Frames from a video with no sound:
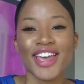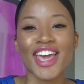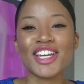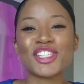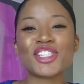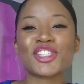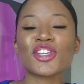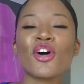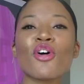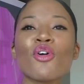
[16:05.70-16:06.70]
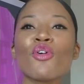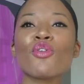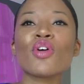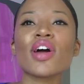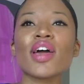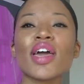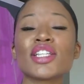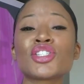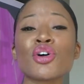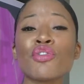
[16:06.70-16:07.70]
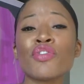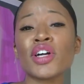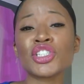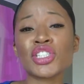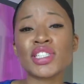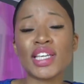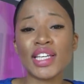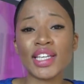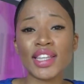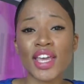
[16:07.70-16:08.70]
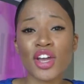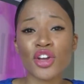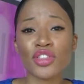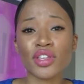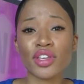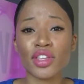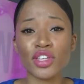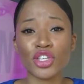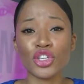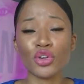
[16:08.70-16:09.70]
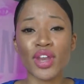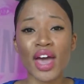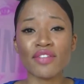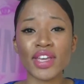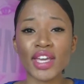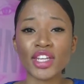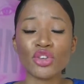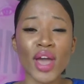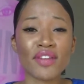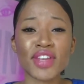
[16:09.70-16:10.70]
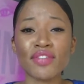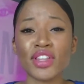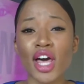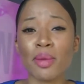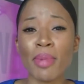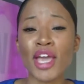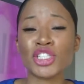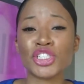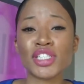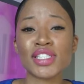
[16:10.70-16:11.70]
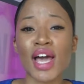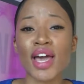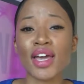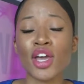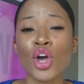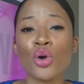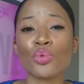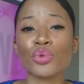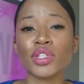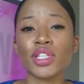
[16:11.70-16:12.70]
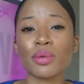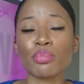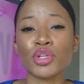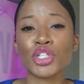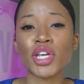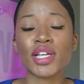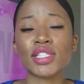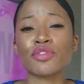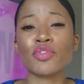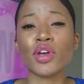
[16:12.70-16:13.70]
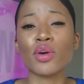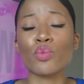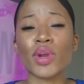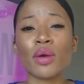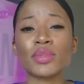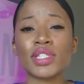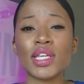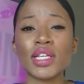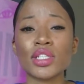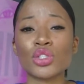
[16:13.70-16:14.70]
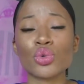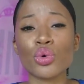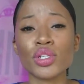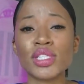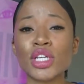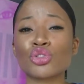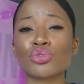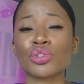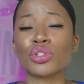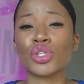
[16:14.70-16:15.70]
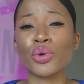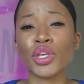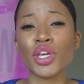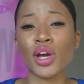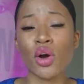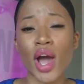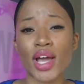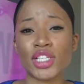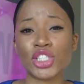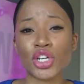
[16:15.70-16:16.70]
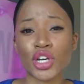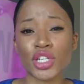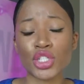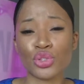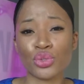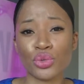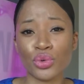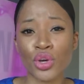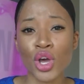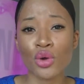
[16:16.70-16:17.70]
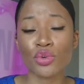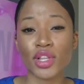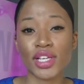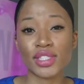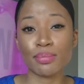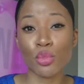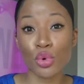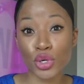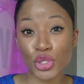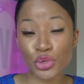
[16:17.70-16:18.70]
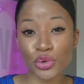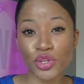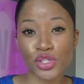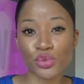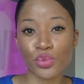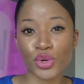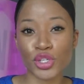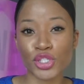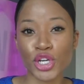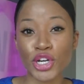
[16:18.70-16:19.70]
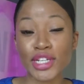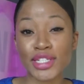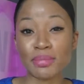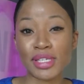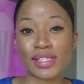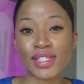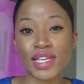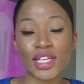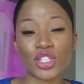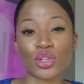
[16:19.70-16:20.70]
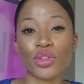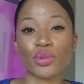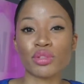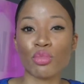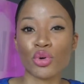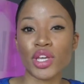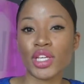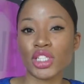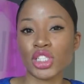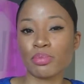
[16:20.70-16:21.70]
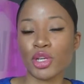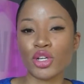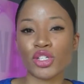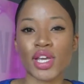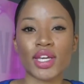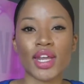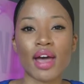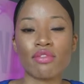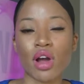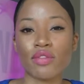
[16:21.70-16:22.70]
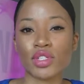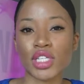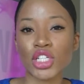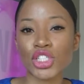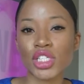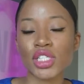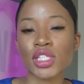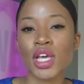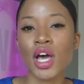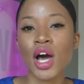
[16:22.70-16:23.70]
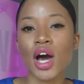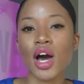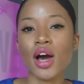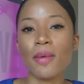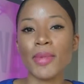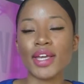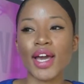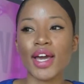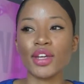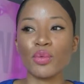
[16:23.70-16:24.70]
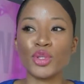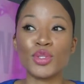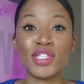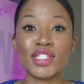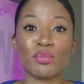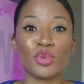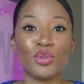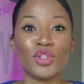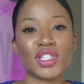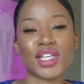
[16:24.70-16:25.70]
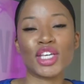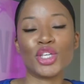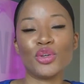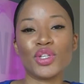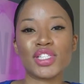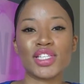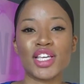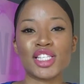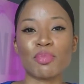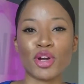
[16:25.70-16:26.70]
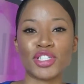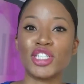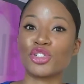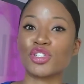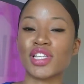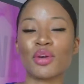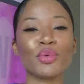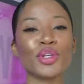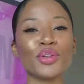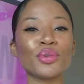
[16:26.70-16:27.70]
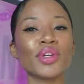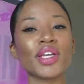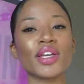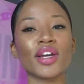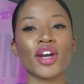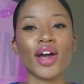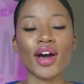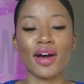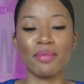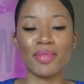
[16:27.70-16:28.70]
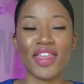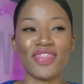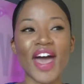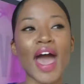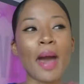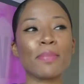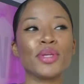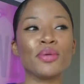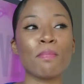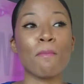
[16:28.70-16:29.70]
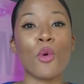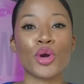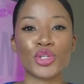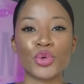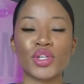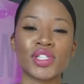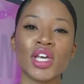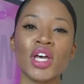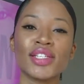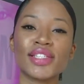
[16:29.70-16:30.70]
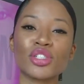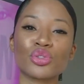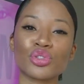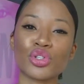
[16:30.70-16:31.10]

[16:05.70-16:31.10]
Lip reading: And it's so fun just getting there, navigating. You have to have a lot of patience. I really appreciate when I was getting towards central Tokyo, I started to realize more tourists were starting to be seen, so there was more English speakers. I could have conversations, and kind of when you see someone who looks like you, it sparks interest, like, what are you doing here? And that happened more towards central